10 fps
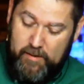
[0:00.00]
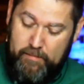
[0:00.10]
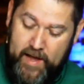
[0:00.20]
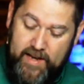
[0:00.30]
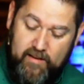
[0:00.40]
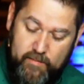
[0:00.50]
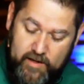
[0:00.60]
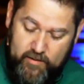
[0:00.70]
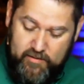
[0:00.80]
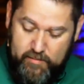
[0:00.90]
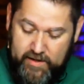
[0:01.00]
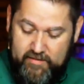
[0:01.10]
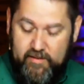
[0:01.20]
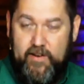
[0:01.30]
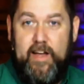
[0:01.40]
abandonment or
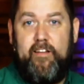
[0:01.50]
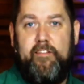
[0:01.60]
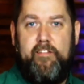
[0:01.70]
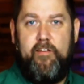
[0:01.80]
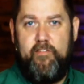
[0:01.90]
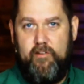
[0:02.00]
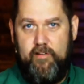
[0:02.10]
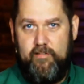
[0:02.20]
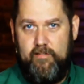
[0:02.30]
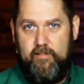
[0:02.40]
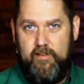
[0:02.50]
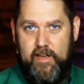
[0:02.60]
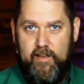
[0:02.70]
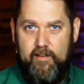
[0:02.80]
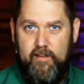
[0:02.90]
domestic violence here at all,
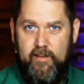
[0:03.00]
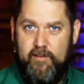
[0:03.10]
okay?